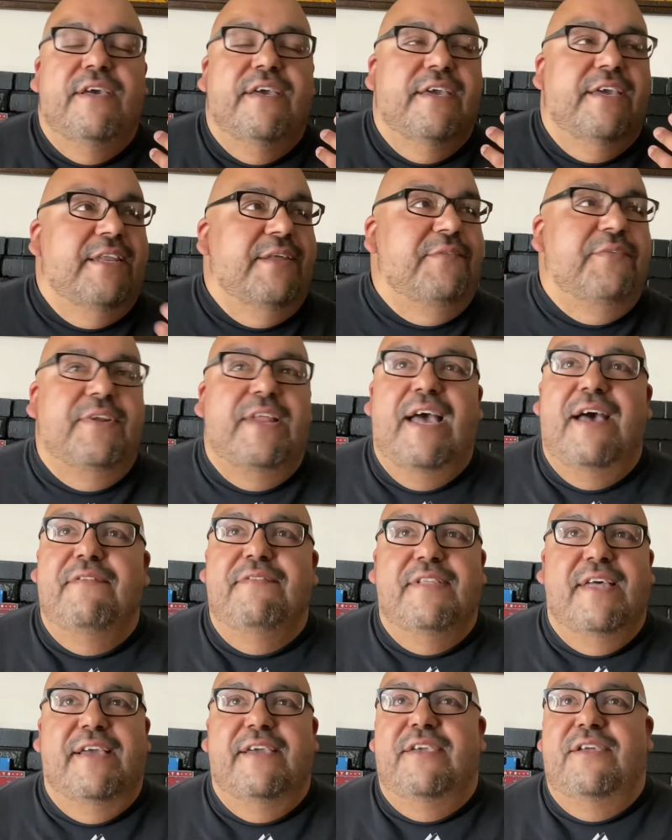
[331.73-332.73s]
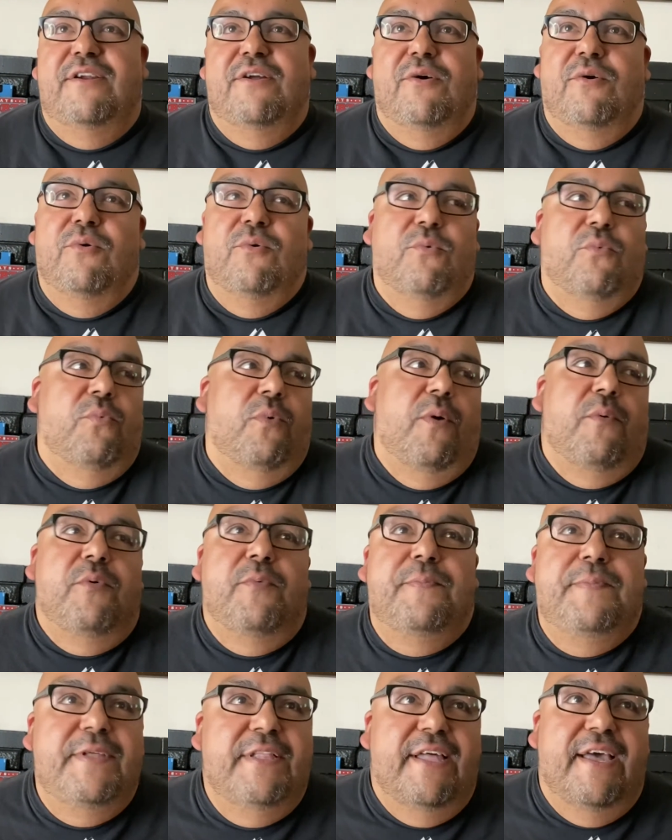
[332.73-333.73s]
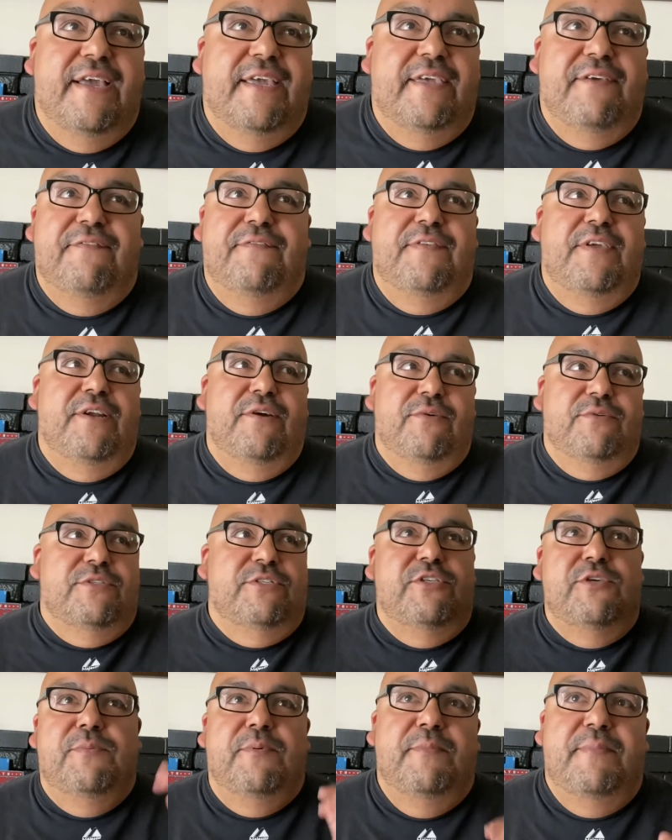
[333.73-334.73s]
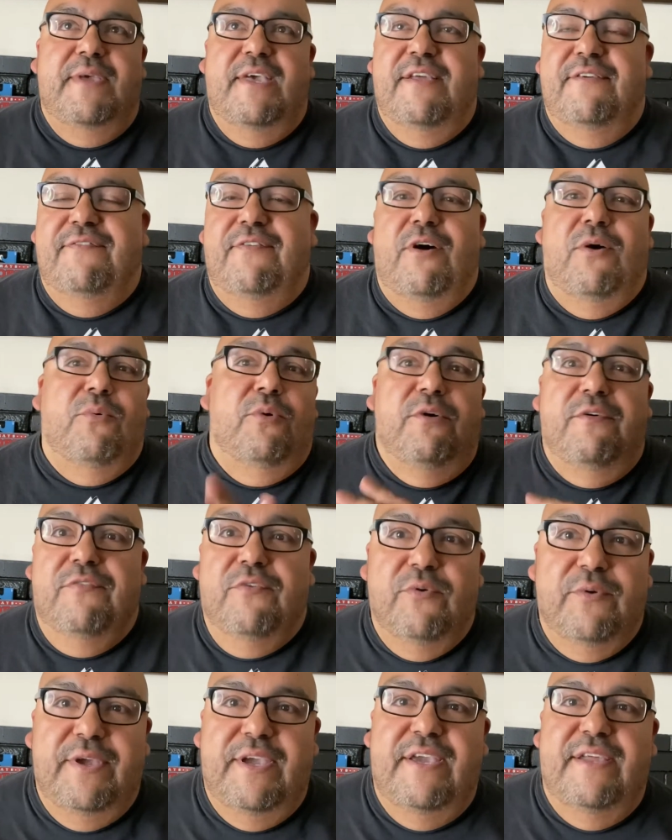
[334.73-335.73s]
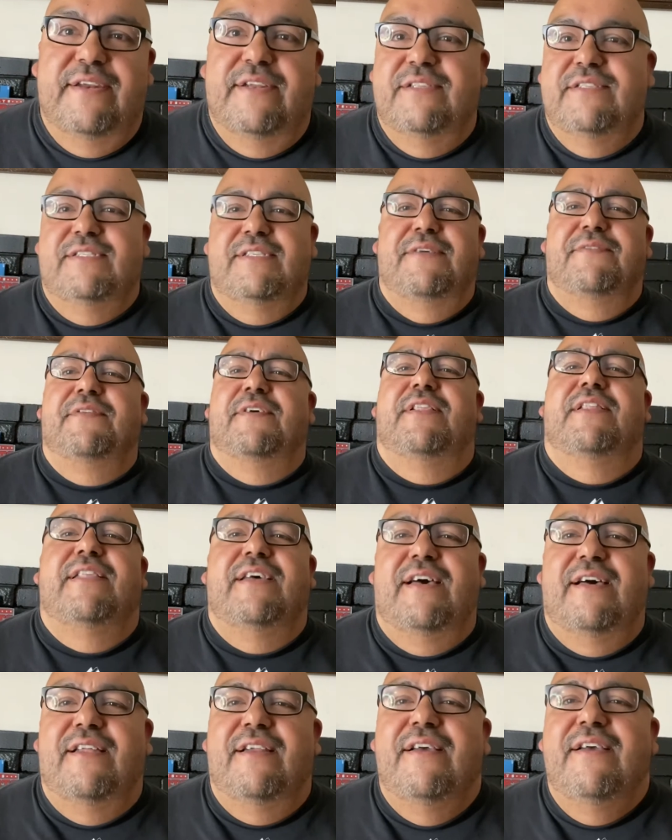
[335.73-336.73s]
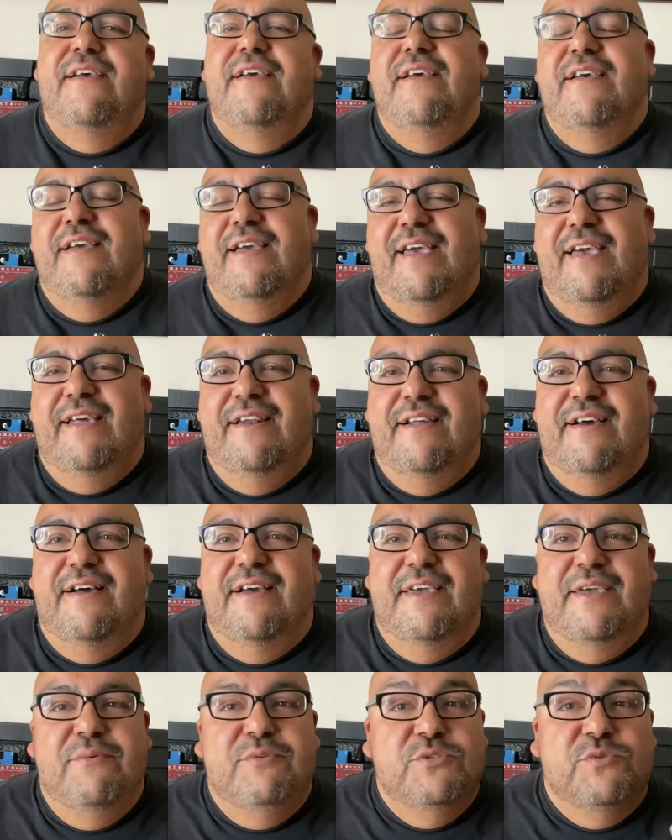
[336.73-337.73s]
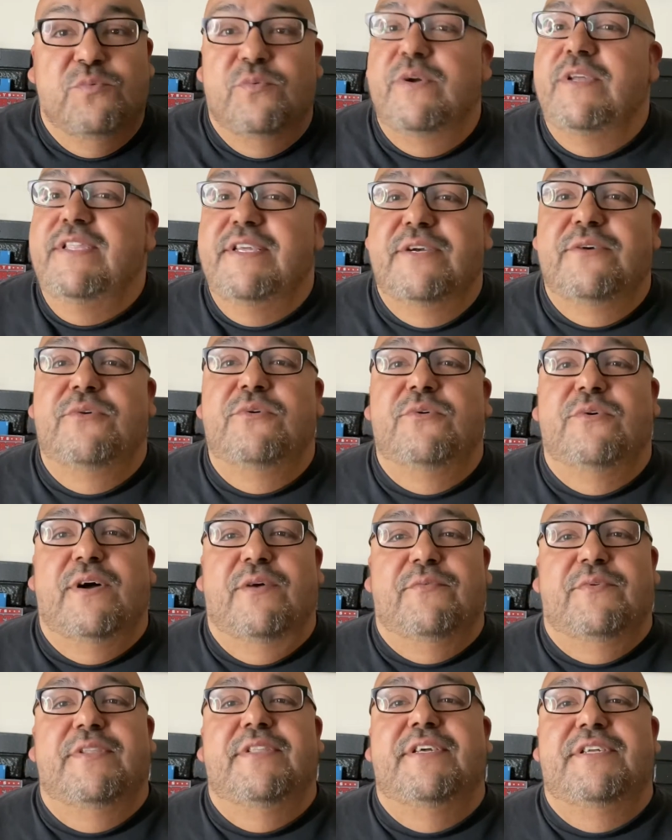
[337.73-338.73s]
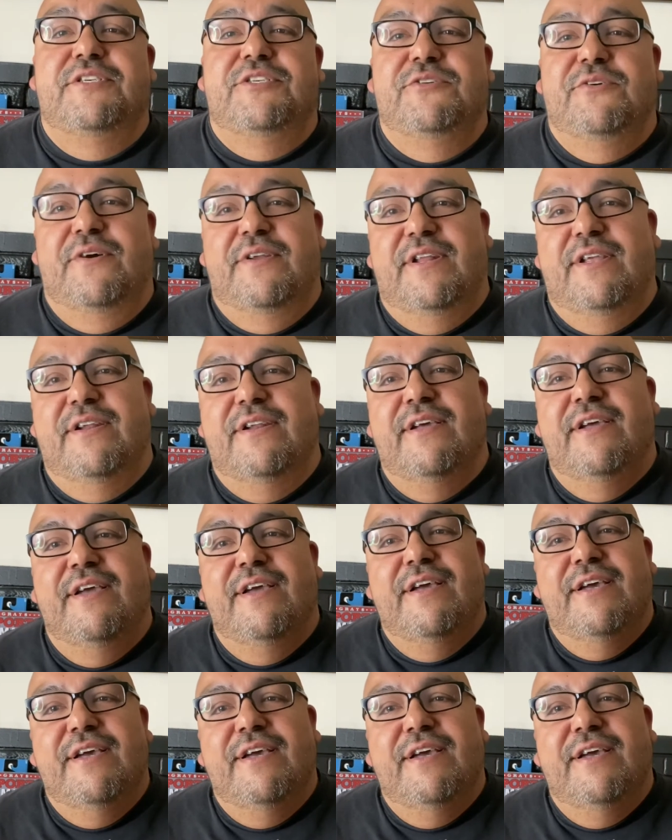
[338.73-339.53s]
It'd even have like, what would be like if, Superman fought Wolverine and stuff like that. And it was really cool. I really enjoyed it.